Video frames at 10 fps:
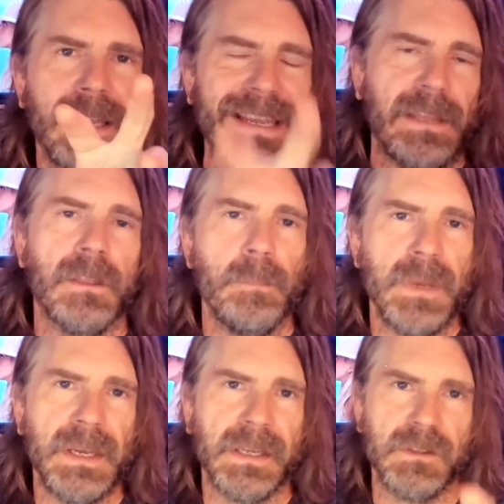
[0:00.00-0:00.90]
in the
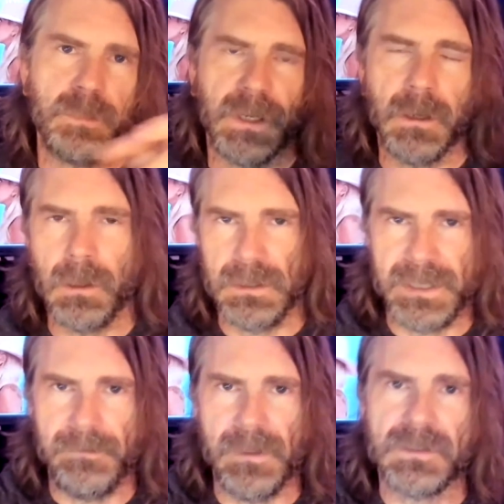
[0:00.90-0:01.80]
mids, but I'll
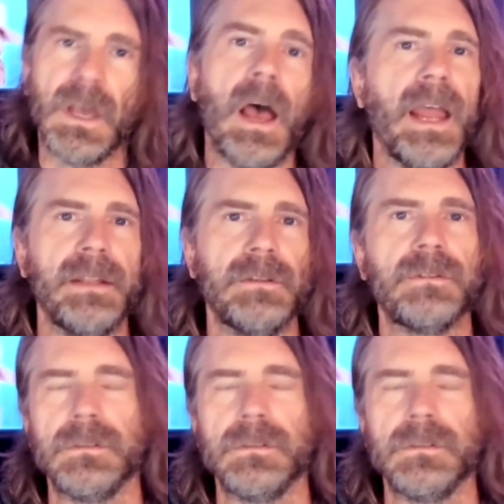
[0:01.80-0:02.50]
leave the sides.